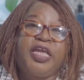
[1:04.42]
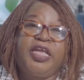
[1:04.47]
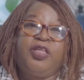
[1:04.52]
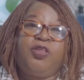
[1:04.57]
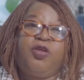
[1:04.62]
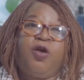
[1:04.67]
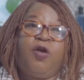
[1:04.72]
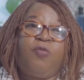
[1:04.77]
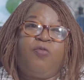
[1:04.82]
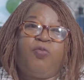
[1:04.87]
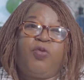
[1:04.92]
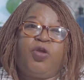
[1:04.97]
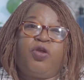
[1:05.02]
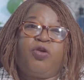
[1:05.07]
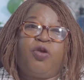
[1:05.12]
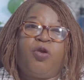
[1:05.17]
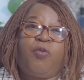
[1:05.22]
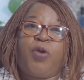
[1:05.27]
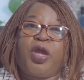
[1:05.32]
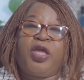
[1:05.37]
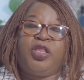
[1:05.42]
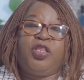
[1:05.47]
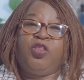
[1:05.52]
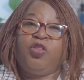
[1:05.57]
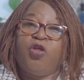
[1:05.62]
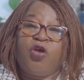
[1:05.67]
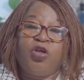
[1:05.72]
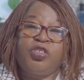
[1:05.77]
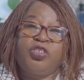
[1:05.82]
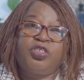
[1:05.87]
Kingdom. We're
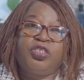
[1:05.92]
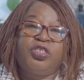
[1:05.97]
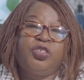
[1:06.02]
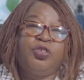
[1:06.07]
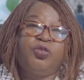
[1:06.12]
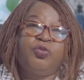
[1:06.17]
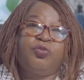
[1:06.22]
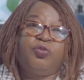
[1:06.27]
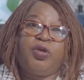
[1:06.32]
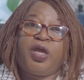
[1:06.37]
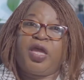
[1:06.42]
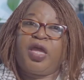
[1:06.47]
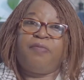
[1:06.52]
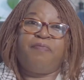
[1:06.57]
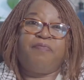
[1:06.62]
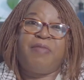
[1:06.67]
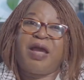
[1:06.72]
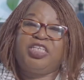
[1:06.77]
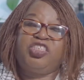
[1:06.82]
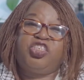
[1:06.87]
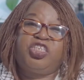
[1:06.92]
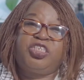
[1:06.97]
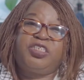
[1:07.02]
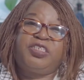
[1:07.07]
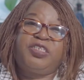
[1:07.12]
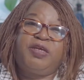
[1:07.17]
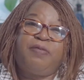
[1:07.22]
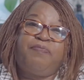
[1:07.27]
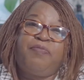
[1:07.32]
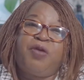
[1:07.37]
in London. We're in
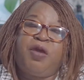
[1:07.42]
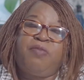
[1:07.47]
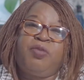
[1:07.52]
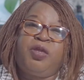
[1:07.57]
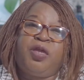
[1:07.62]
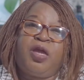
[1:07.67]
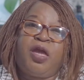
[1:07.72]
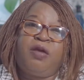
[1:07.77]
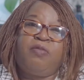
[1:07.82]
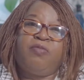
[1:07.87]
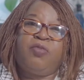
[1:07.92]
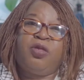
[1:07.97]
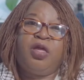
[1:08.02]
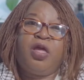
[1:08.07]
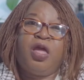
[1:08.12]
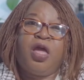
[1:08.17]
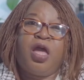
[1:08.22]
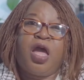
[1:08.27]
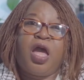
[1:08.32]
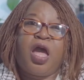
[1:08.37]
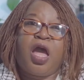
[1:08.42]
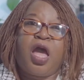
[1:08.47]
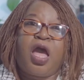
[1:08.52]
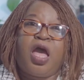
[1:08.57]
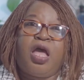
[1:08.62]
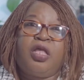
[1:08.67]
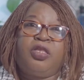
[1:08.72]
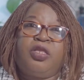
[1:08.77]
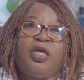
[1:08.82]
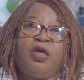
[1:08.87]
Manchester, Birmingham.
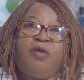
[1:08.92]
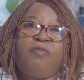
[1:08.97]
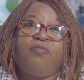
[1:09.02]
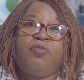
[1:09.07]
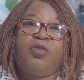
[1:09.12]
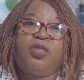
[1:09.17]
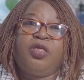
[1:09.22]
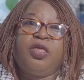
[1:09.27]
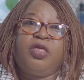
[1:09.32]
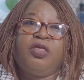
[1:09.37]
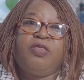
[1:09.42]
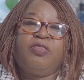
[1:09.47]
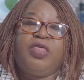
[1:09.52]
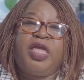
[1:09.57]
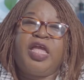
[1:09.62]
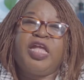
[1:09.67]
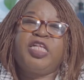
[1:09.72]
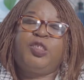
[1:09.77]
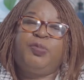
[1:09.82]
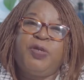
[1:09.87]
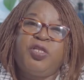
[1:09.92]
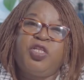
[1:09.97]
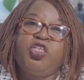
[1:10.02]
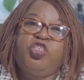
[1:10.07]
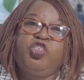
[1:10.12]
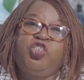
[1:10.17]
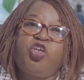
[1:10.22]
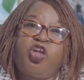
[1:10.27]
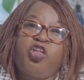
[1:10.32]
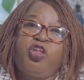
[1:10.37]
And it's been
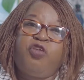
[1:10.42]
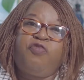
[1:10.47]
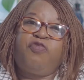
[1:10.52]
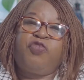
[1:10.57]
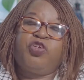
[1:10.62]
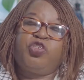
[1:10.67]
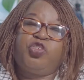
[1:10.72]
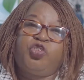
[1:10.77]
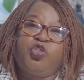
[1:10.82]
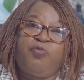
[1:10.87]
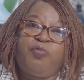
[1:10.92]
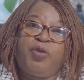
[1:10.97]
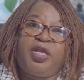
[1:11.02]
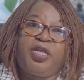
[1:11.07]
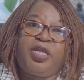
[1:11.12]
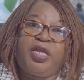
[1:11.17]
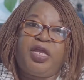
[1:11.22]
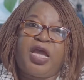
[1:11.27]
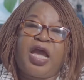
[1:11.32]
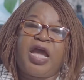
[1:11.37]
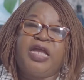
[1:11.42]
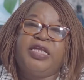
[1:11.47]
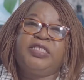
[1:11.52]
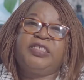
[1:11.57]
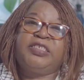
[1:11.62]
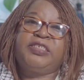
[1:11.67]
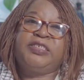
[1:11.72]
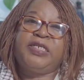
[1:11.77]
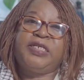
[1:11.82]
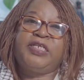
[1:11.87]
a journey for so many. And
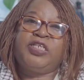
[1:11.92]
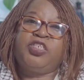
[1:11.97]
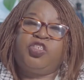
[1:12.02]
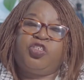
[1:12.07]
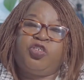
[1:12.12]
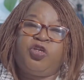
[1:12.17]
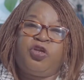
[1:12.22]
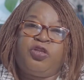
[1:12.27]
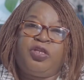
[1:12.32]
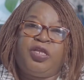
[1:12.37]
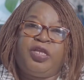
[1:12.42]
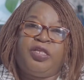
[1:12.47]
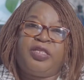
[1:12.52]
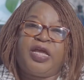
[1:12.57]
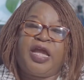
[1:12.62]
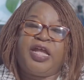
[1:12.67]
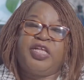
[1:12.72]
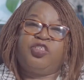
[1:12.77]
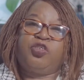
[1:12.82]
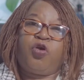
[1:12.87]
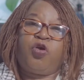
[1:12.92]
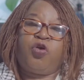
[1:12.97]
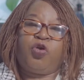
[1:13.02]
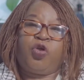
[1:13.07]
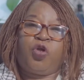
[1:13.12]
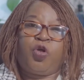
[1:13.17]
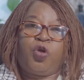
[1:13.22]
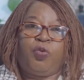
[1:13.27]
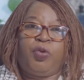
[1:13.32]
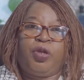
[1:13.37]
it's still a journey that is
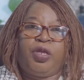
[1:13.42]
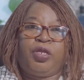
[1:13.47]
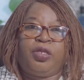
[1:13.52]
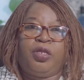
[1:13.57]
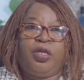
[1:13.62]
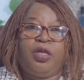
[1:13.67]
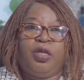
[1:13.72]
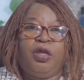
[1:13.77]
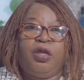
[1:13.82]
ongoing.